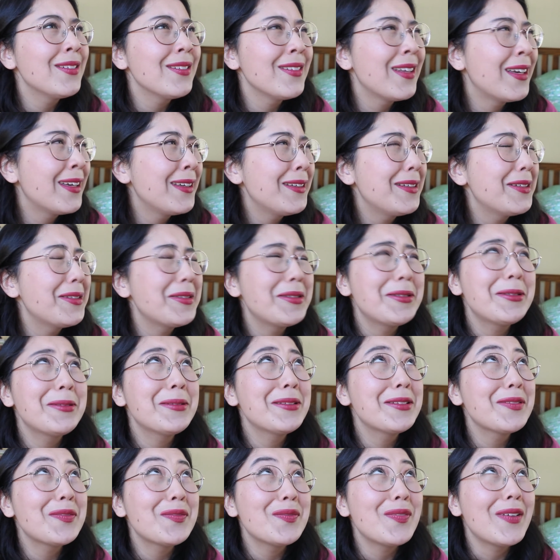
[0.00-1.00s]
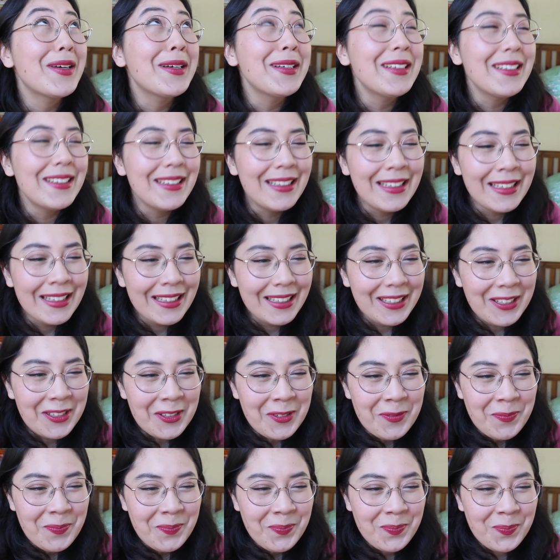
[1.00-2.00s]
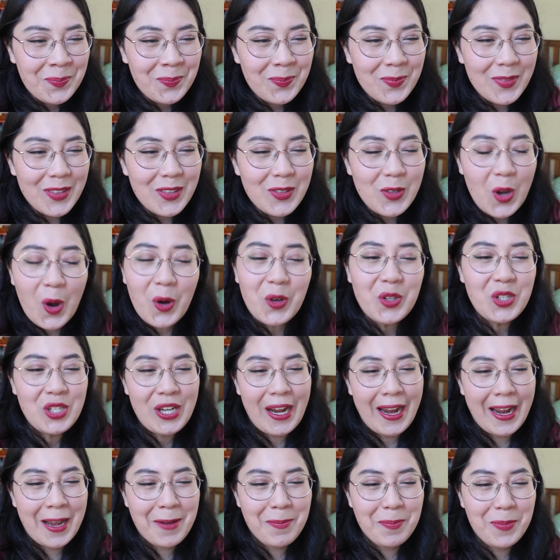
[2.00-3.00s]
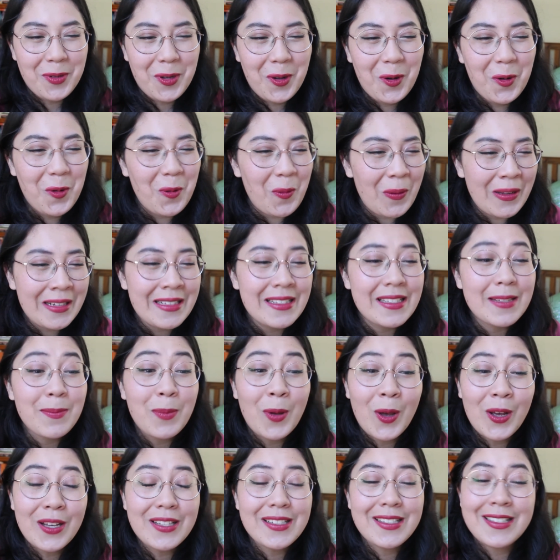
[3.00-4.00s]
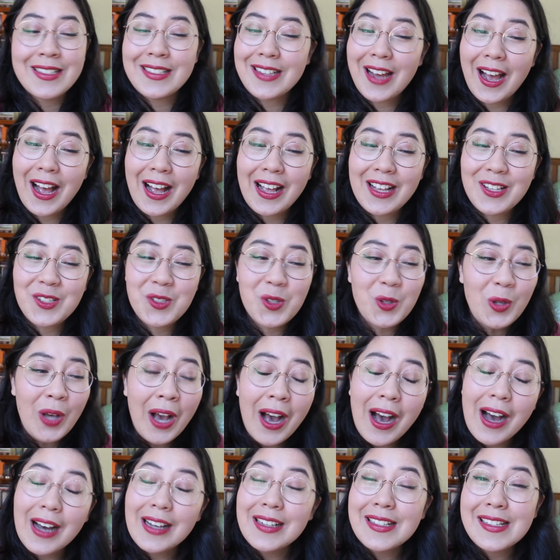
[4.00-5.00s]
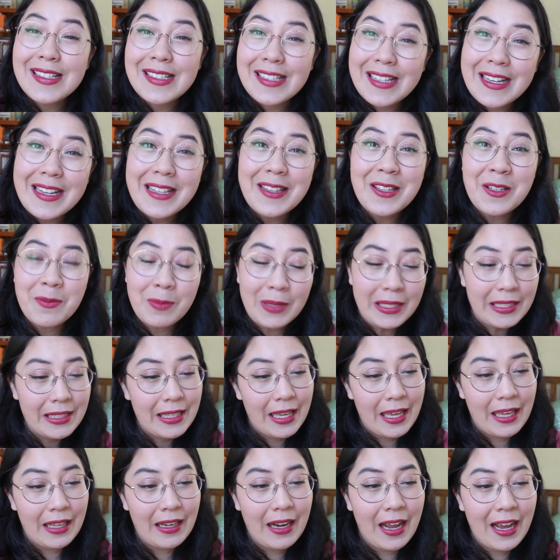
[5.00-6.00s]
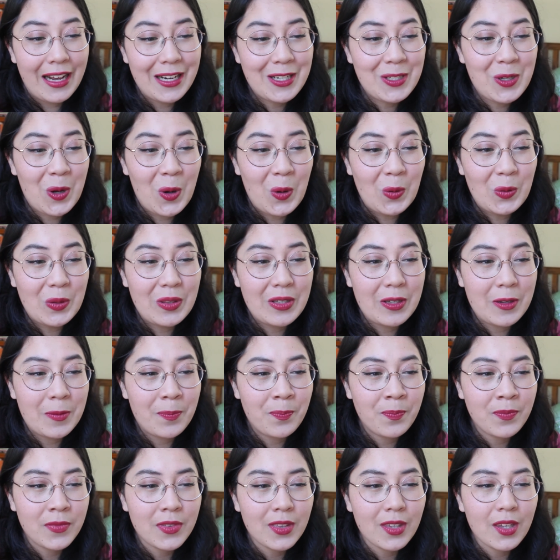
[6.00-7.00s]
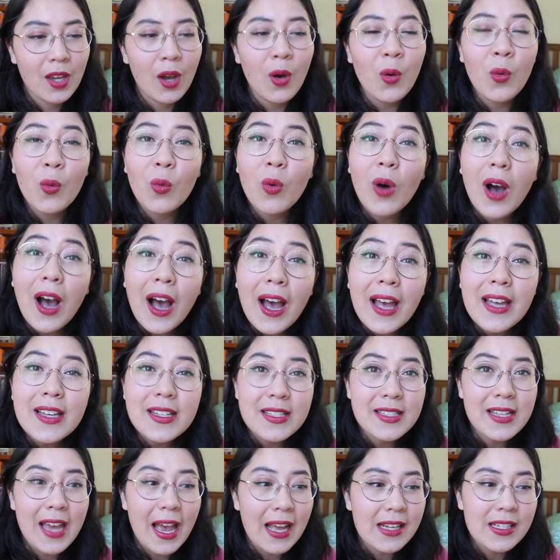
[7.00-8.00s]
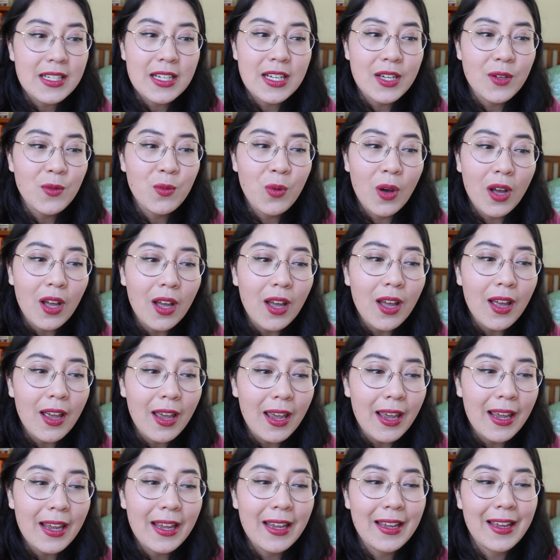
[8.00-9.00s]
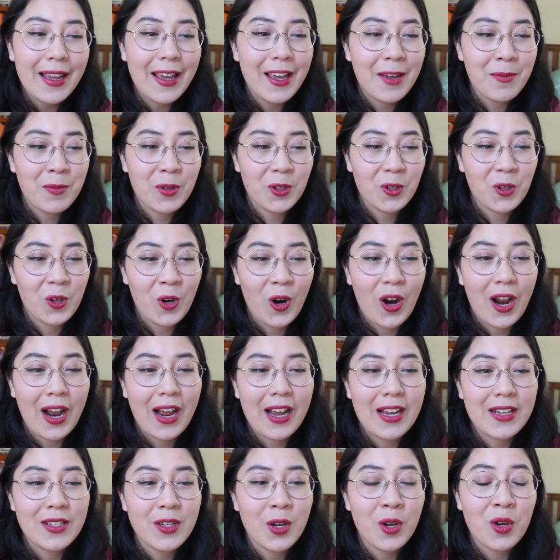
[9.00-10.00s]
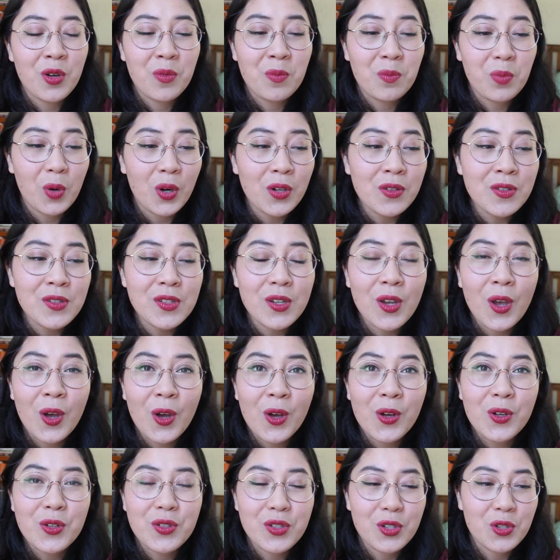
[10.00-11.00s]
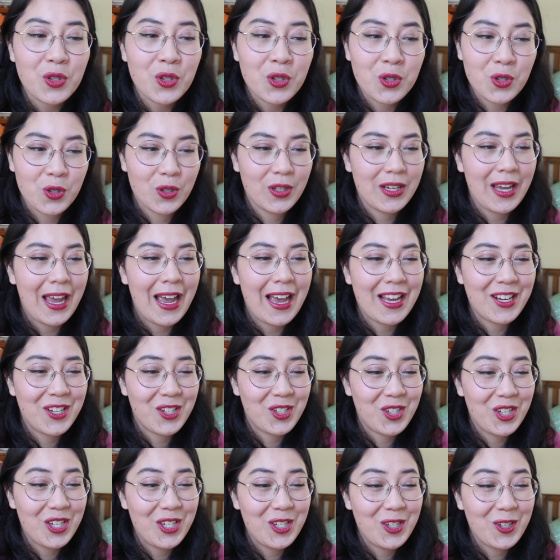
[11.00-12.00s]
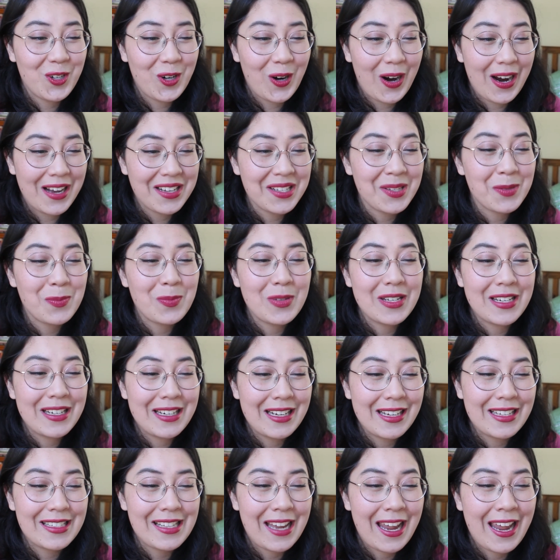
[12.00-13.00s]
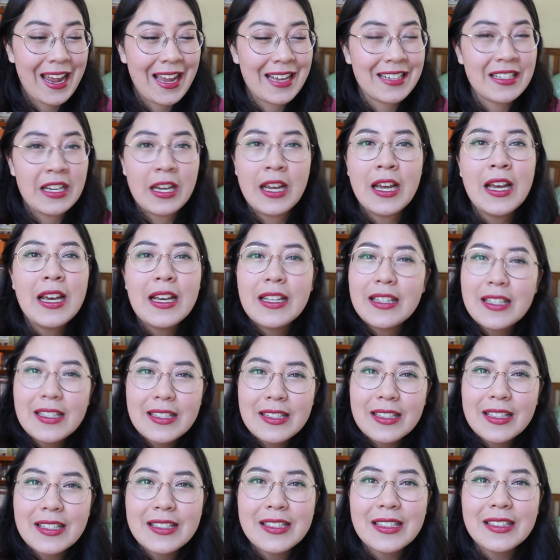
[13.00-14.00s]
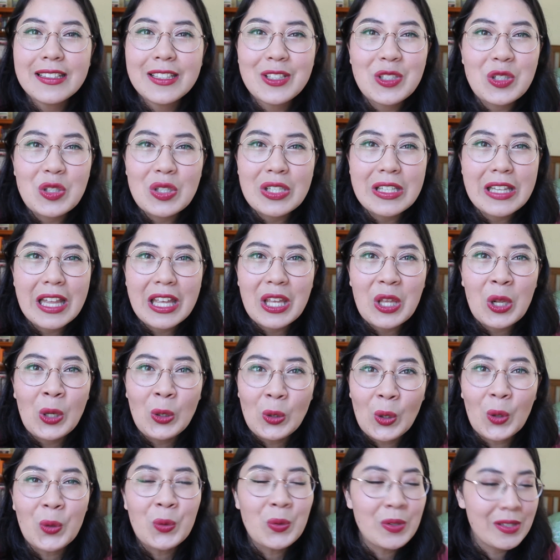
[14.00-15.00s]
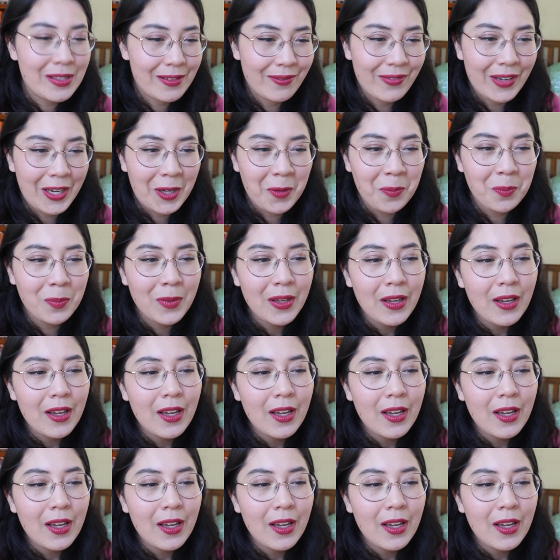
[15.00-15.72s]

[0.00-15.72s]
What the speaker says: Like, what the fuck? No, champ. Once a person dies, you can't see them again, I told them. Why, Daddy? Why? Emma cried. Her bronze curls shook as she grasped Nick's hand. These kids are literally like clones of him.